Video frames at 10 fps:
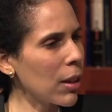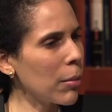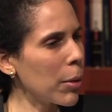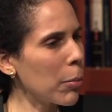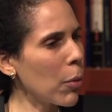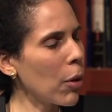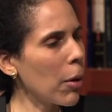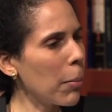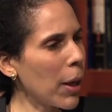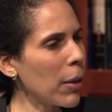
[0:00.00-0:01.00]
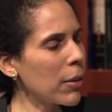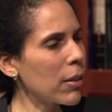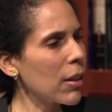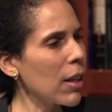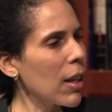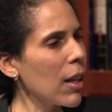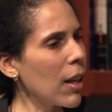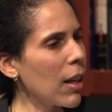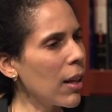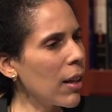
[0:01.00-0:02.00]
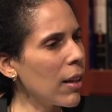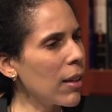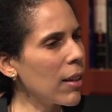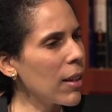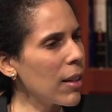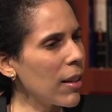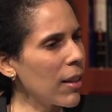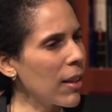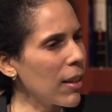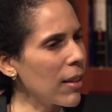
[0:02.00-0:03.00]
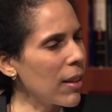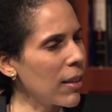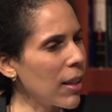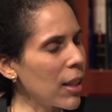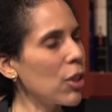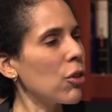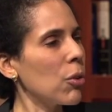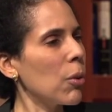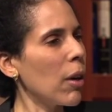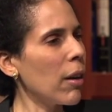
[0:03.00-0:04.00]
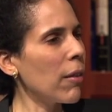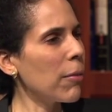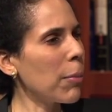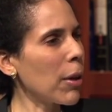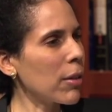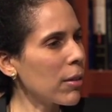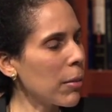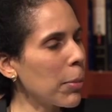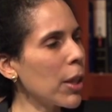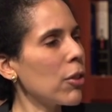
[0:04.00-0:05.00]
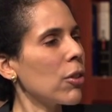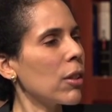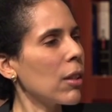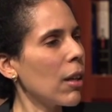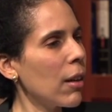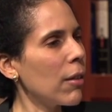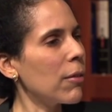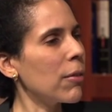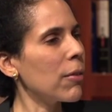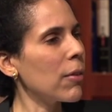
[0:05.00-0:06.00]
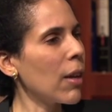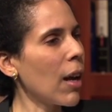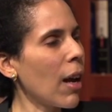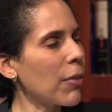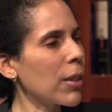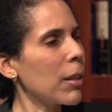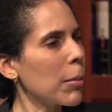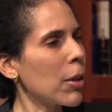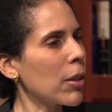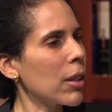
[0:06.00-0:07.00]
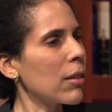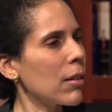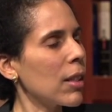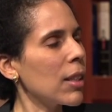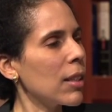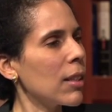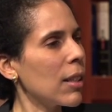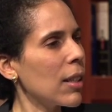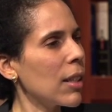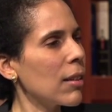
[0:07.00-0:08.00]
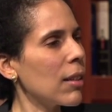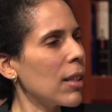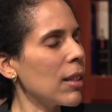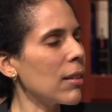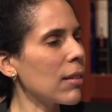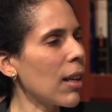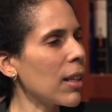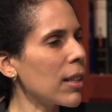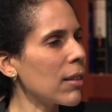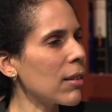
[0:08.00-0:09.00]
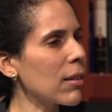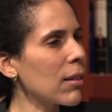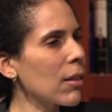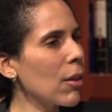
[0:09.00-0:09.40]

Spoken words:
a little bit more about the issue of participation of African Americans in science?